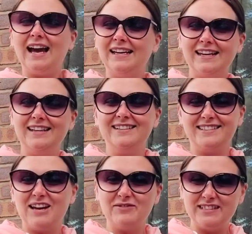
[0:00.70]
Hi kids,
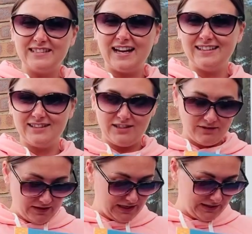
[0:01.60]
I've decided to
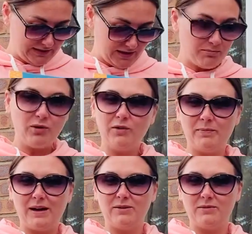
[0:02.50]
read a book
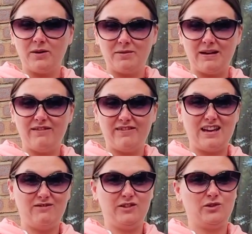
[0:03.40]
by one of my
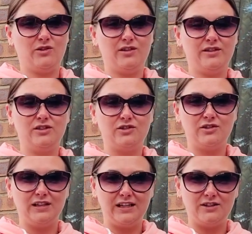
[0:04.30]
favourite authors,
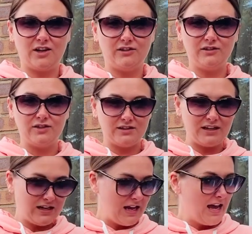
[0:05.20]
Julia
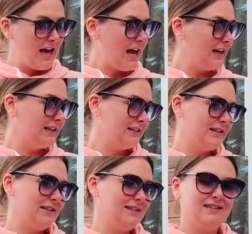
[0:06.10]
Donaldson, and it's
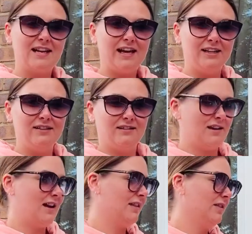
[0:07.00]
The Snail
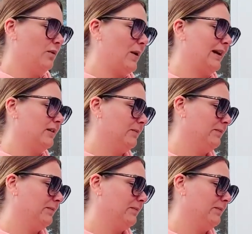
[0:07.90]
and the Whale.